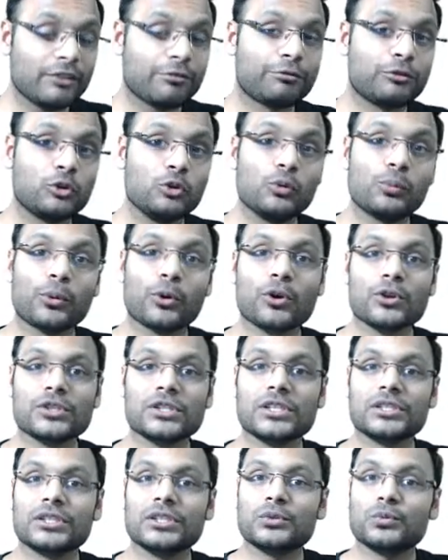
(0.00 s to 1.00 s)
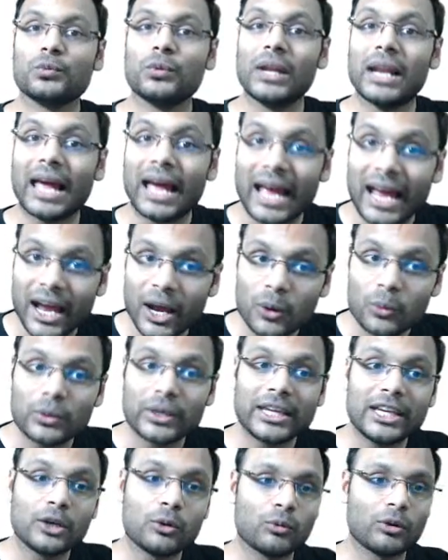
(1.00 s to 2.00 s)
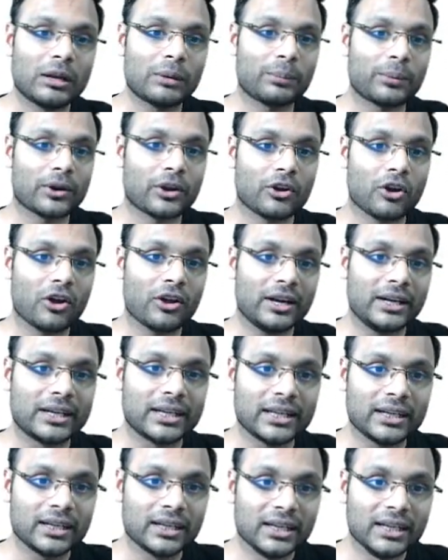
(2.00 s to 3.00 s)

if two processes will have equal priority,